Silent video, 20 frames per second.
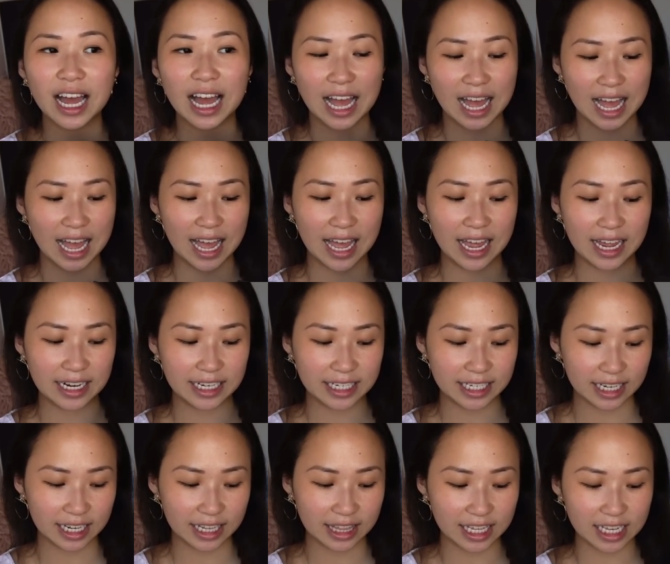and
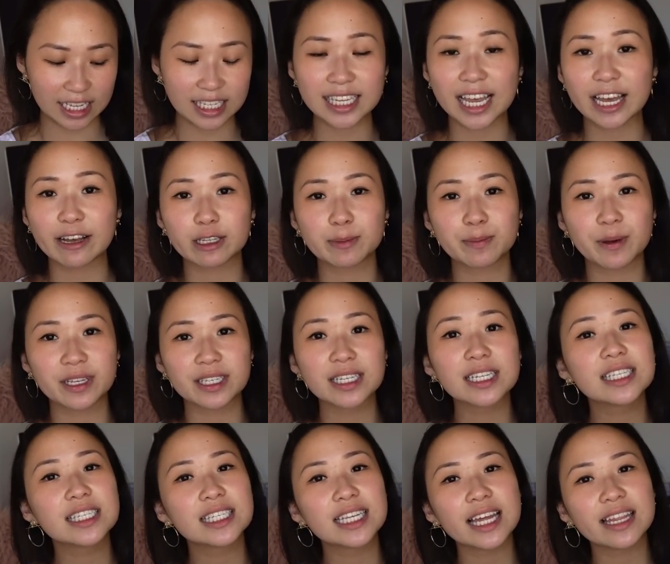the
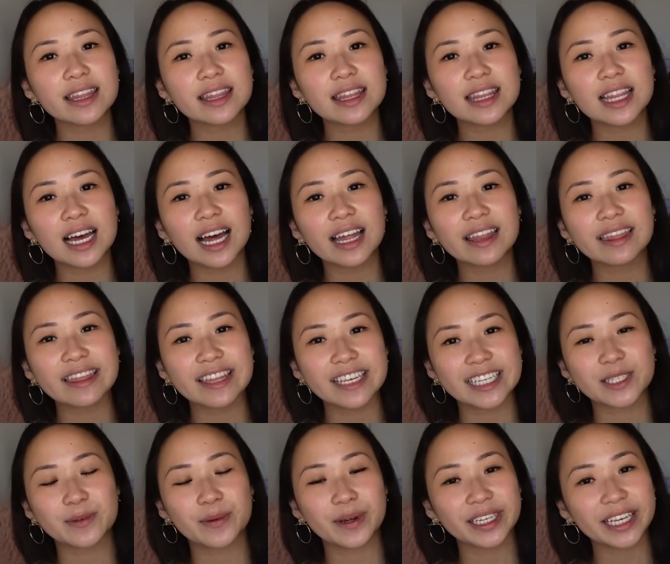salesperson said that
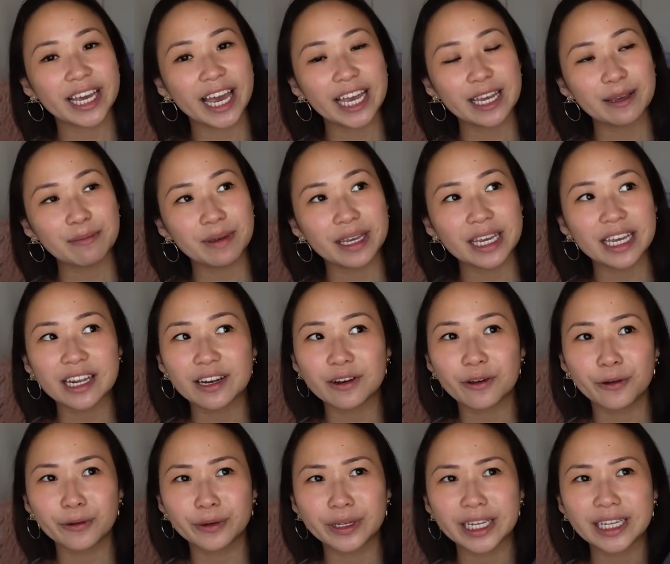this one came in
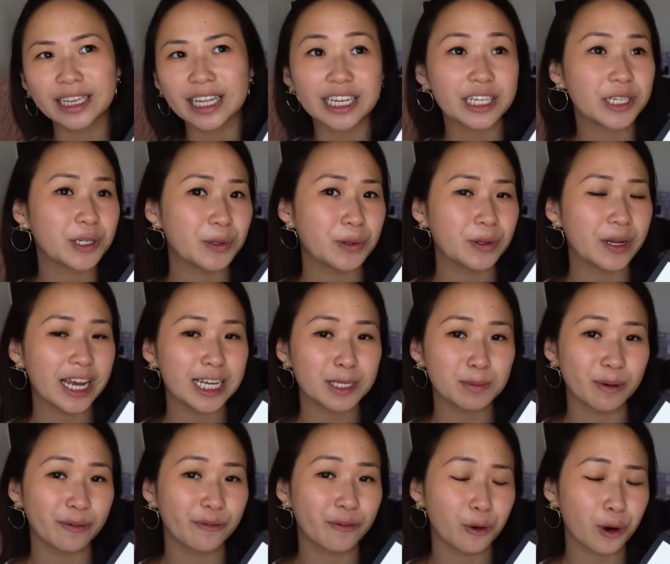only like 2 days
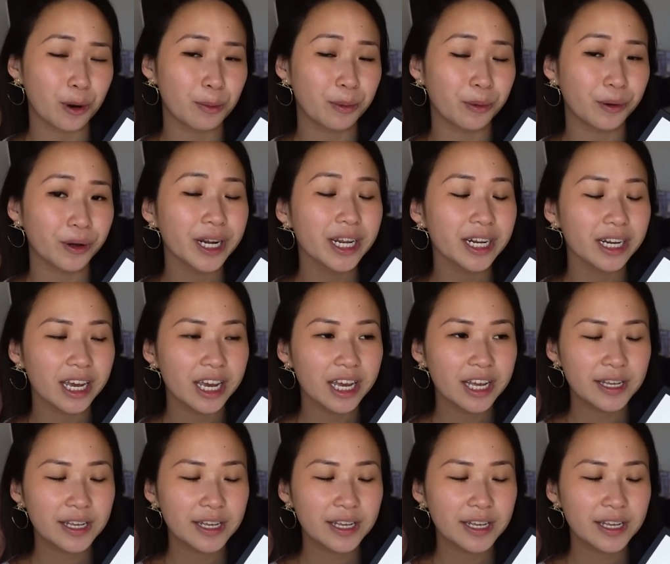before I bought it.